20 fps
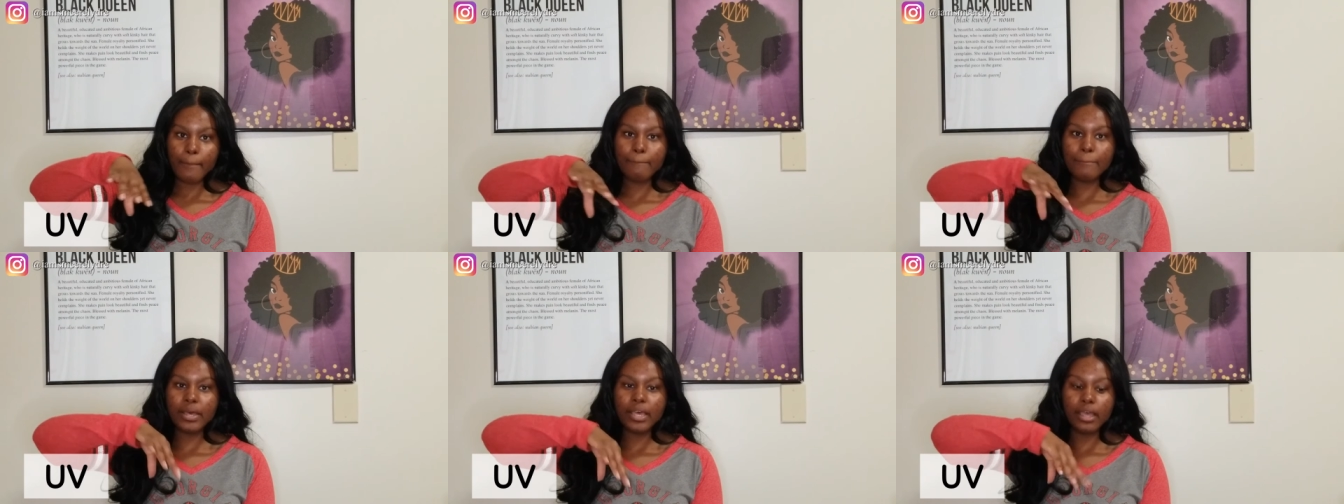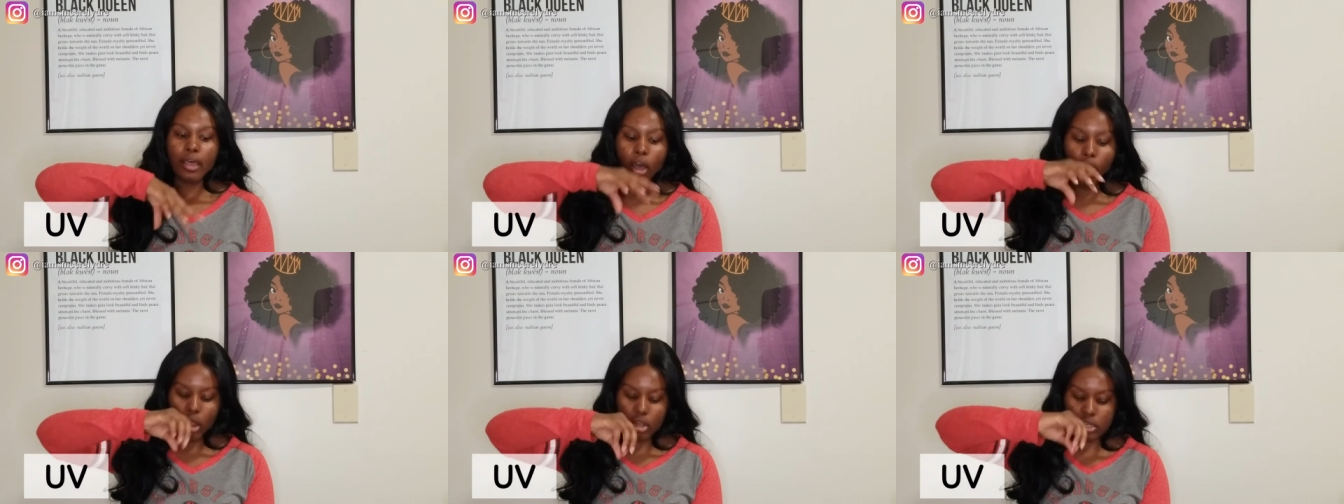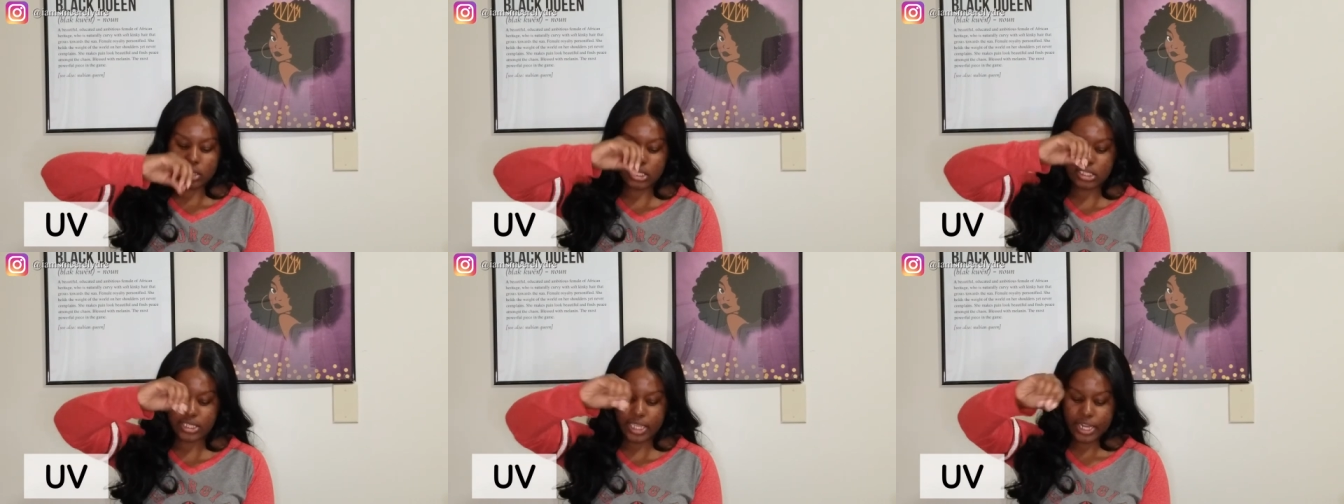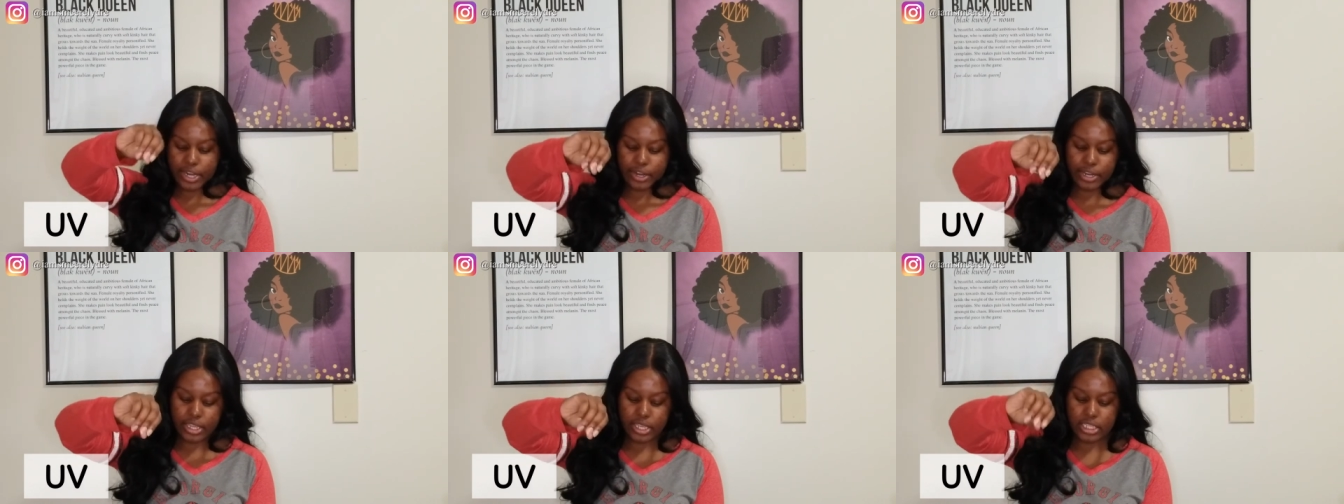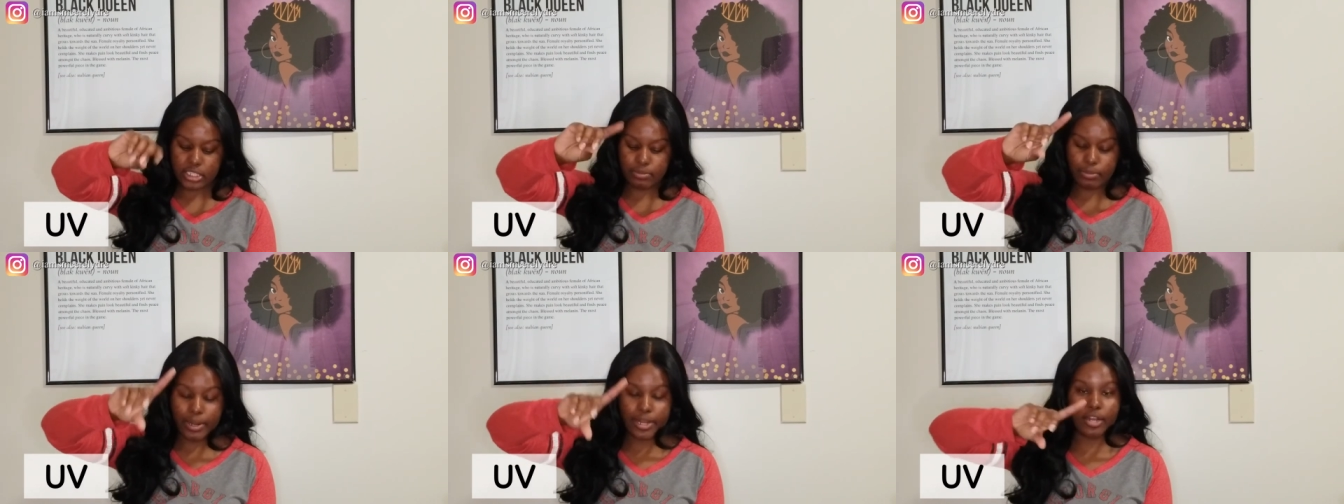But all of these
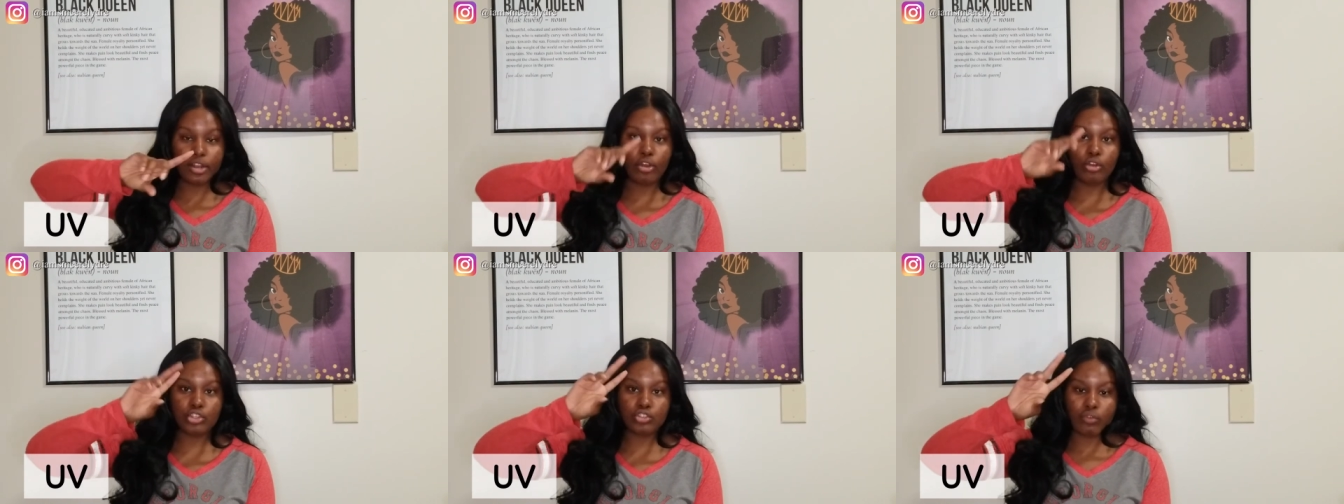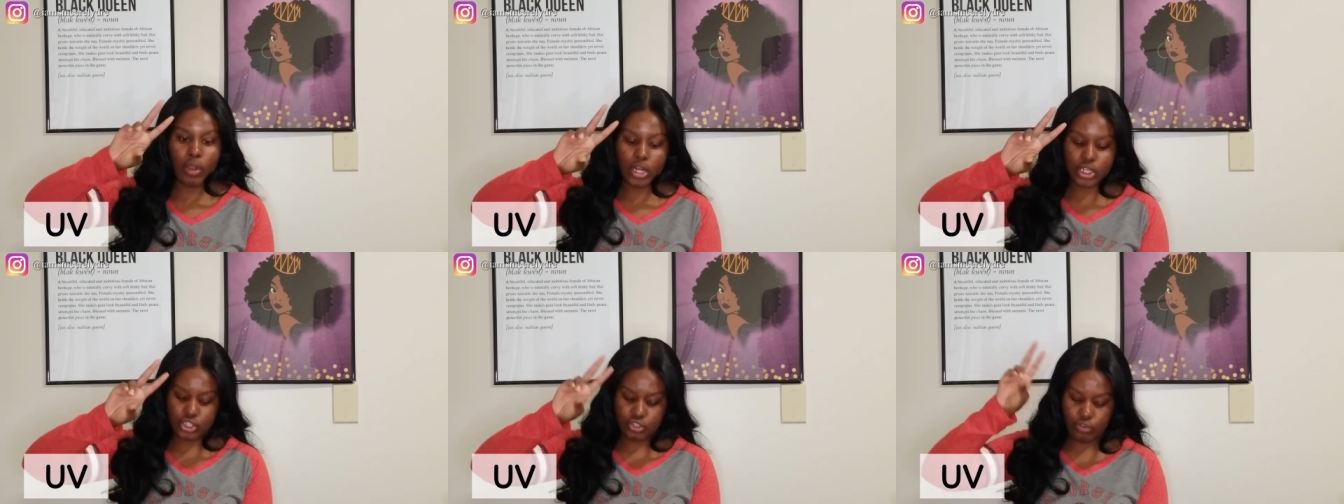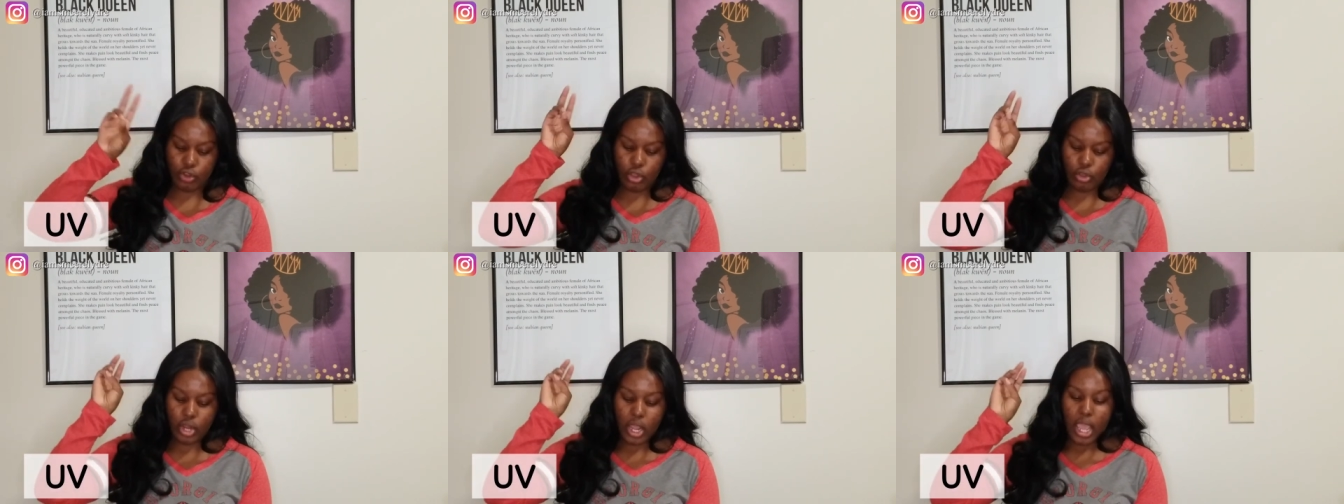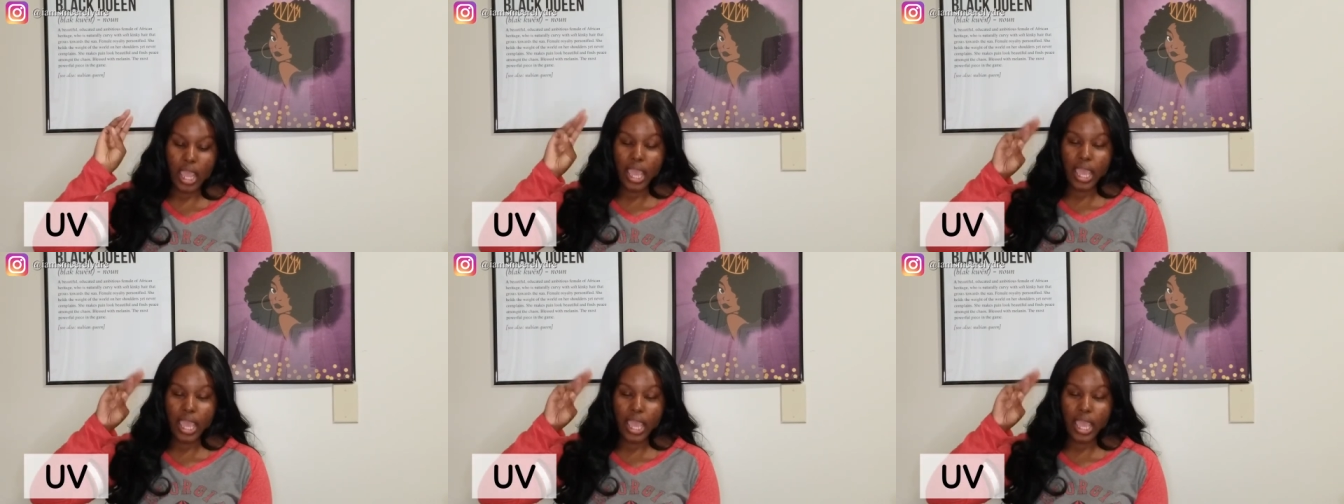areas, Brandon Oaks, Rogers Road,